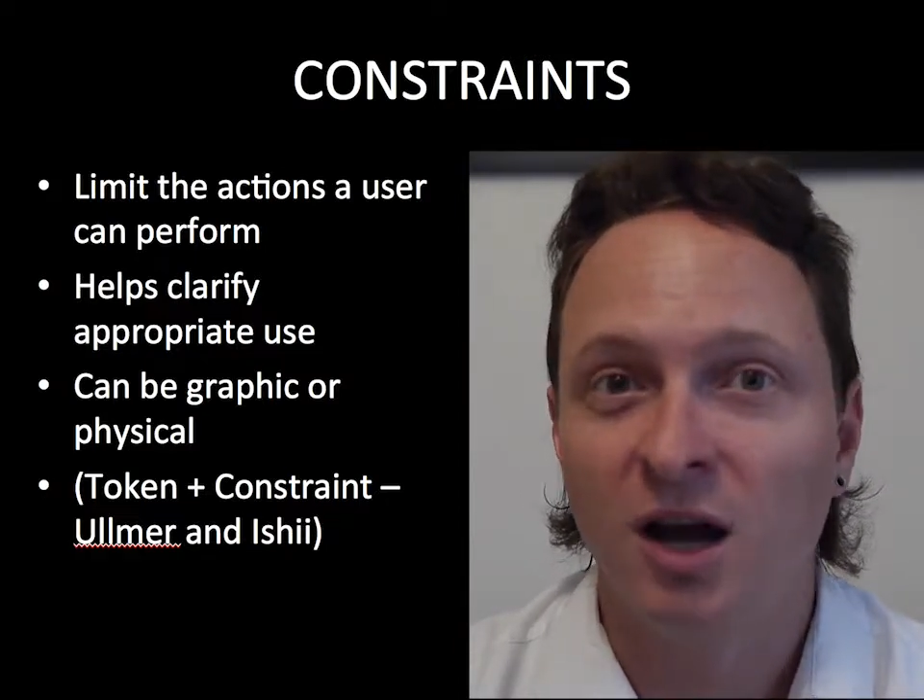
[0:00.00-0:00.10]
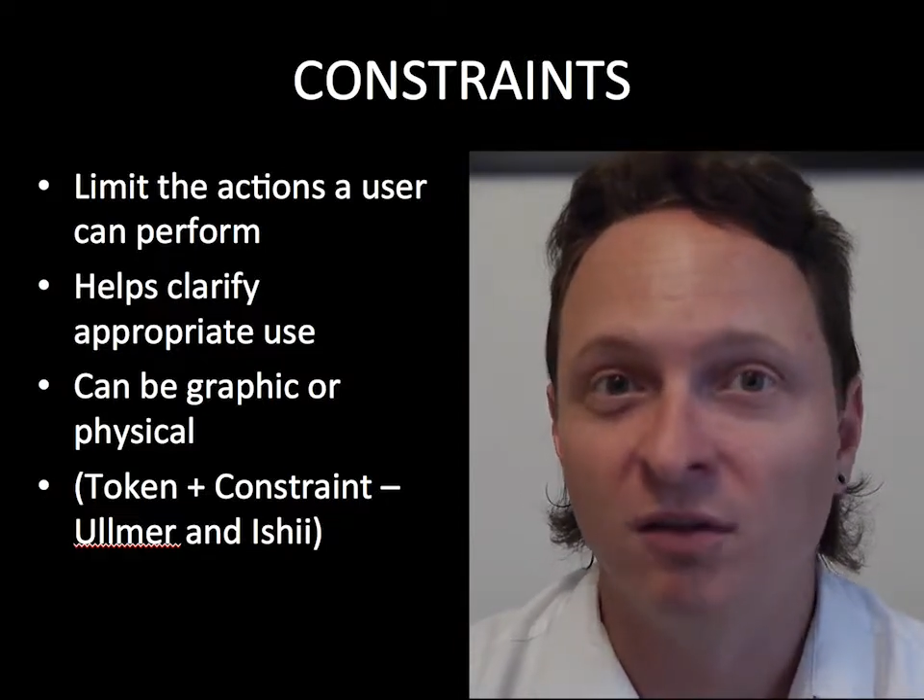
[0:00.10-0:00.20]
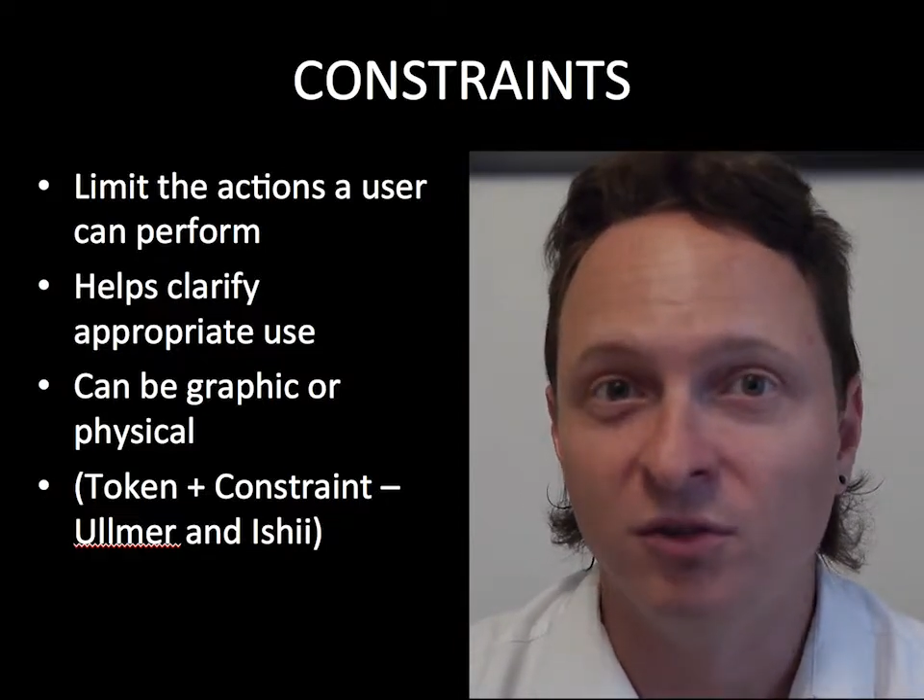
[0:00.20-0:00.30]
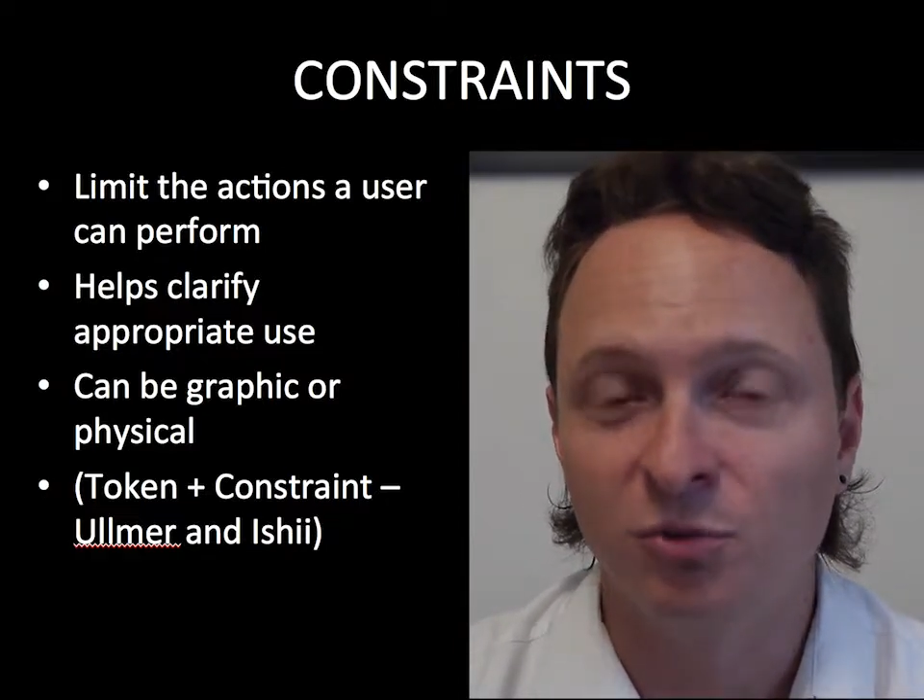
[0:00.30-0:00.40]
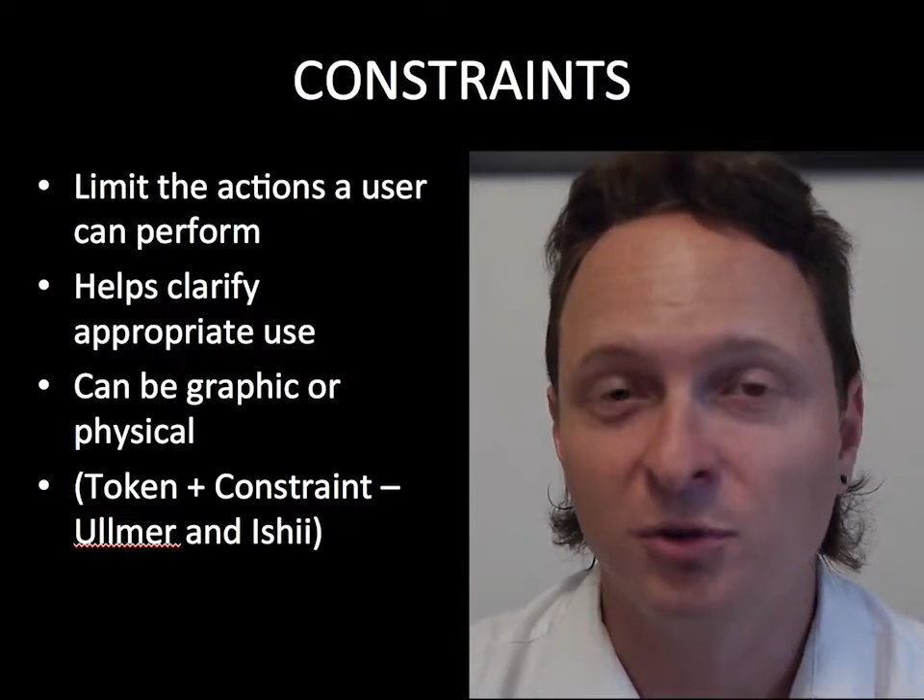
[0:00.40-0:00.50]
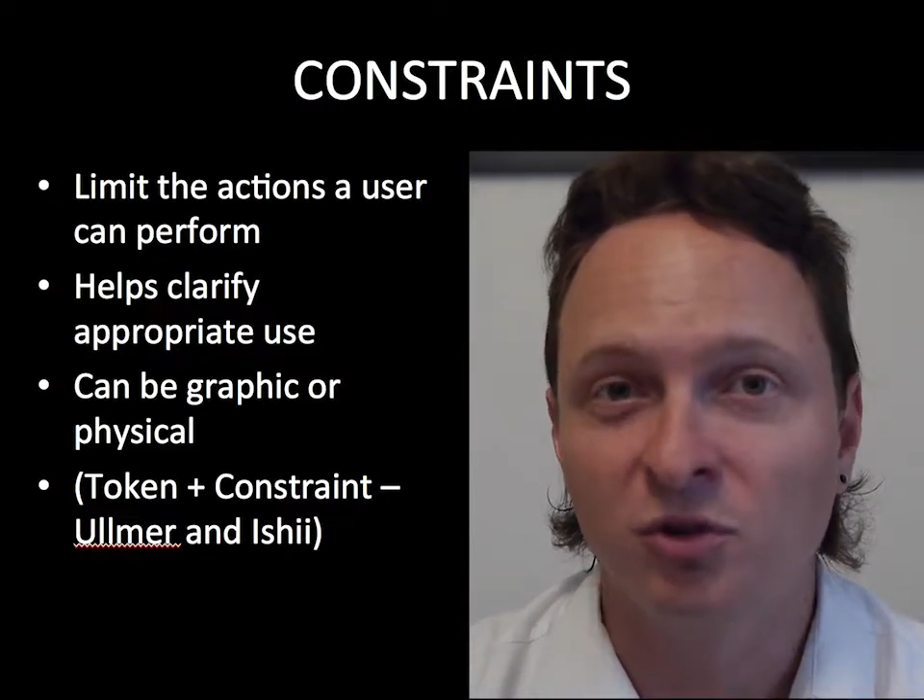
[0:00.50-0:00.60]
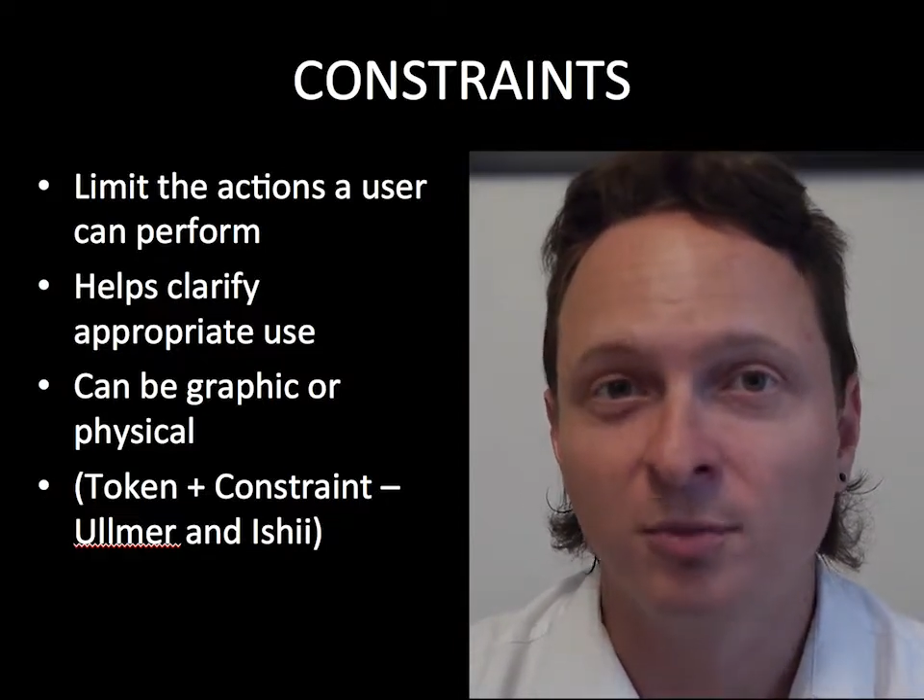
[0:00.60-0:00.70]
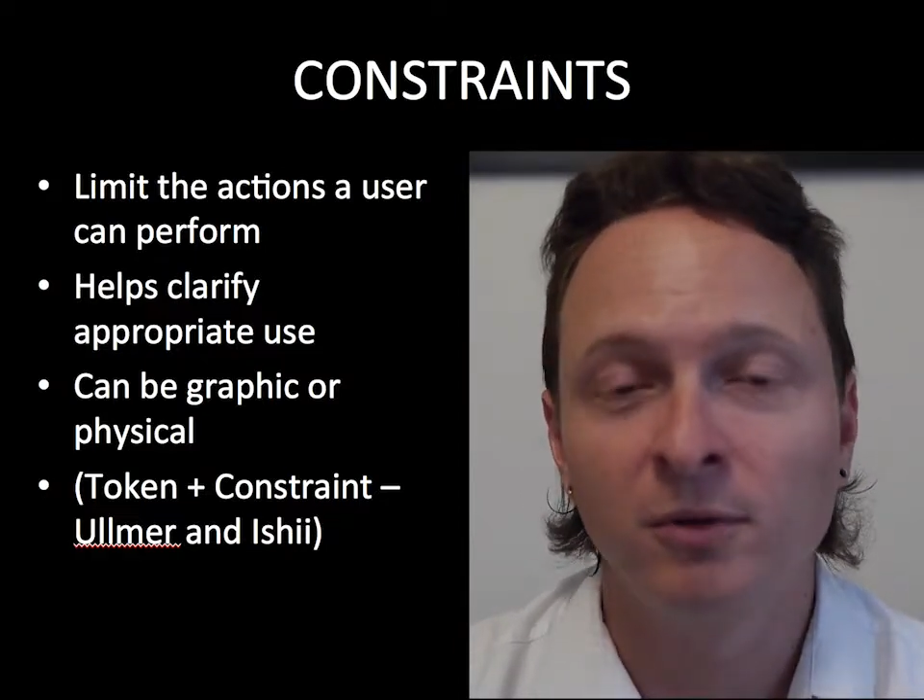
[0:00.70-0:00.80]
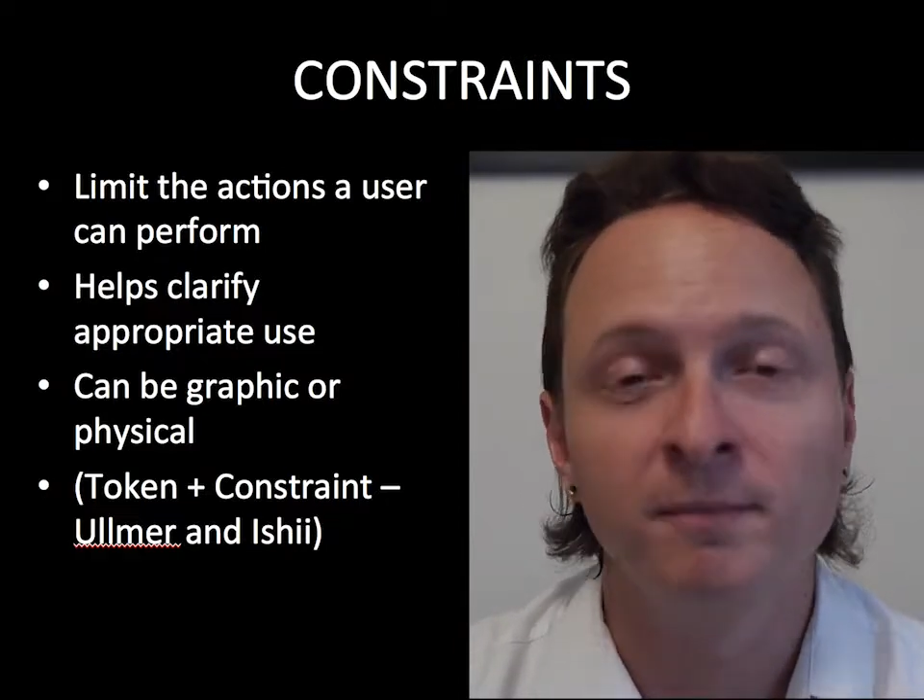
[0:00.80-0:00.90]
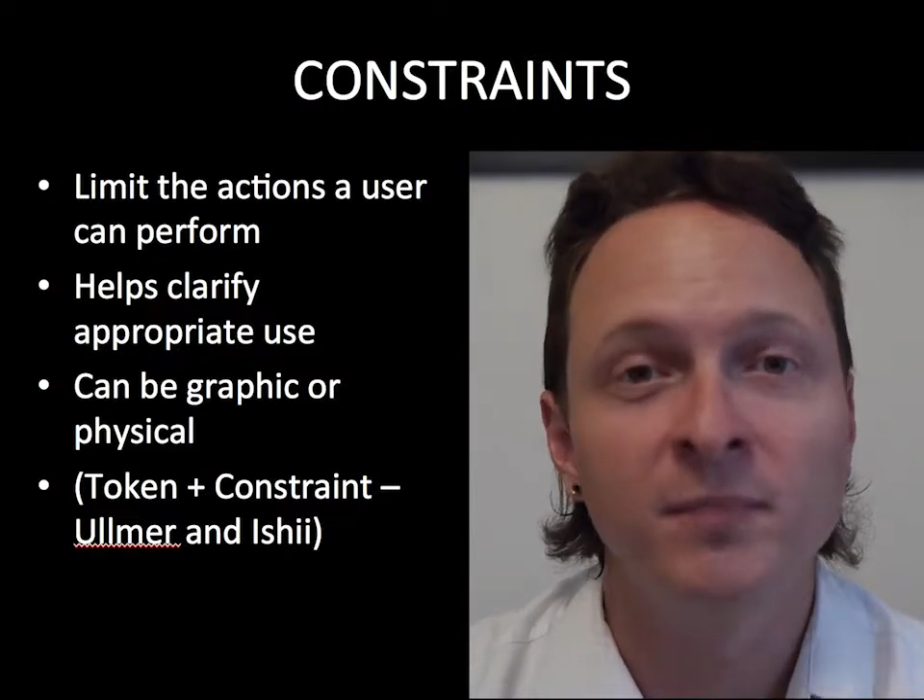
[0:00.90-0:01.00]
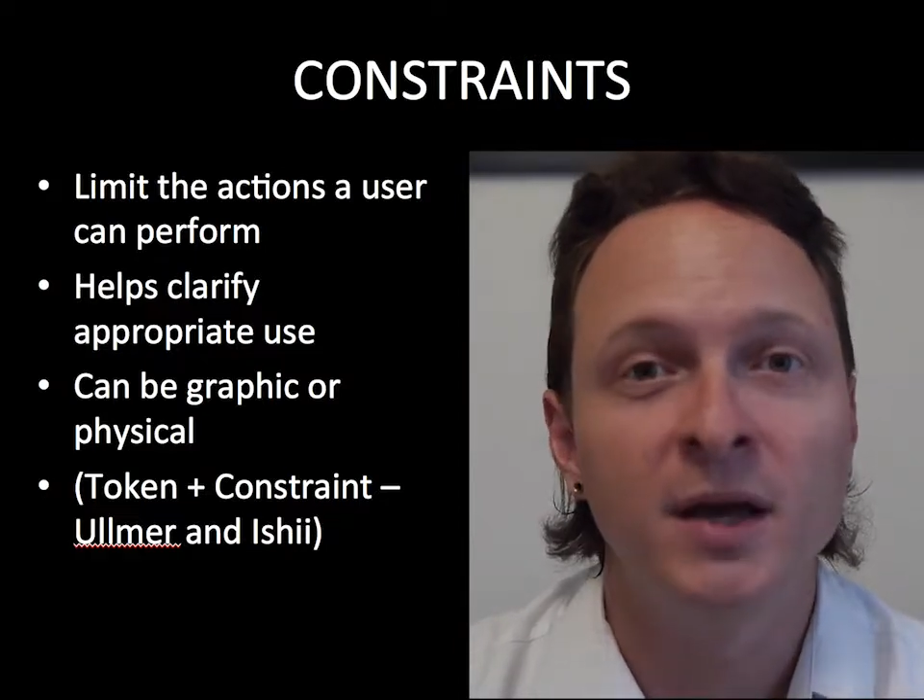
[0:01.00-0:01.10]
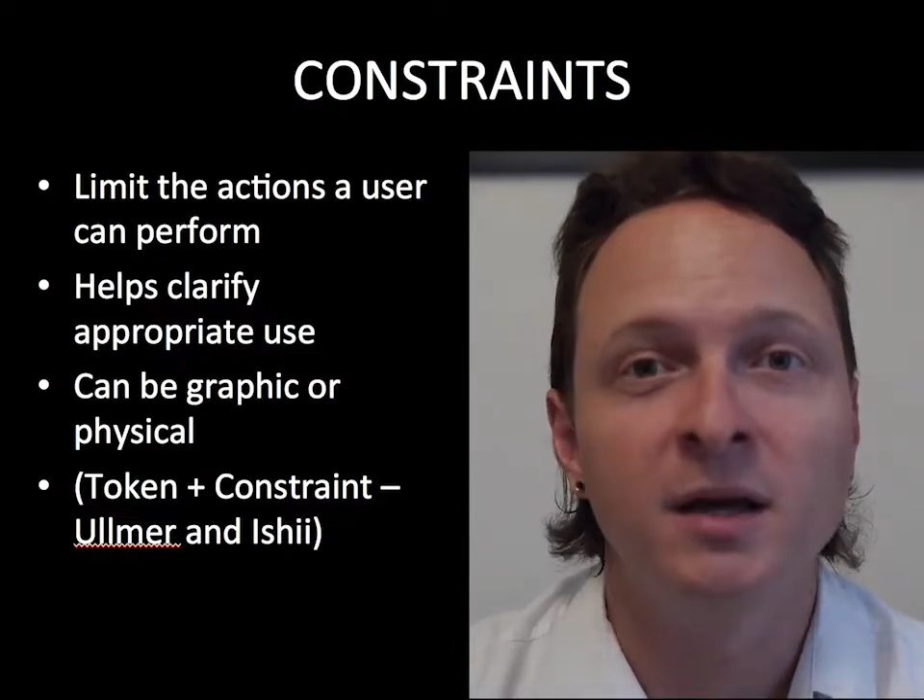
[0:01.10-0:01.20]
of this principle.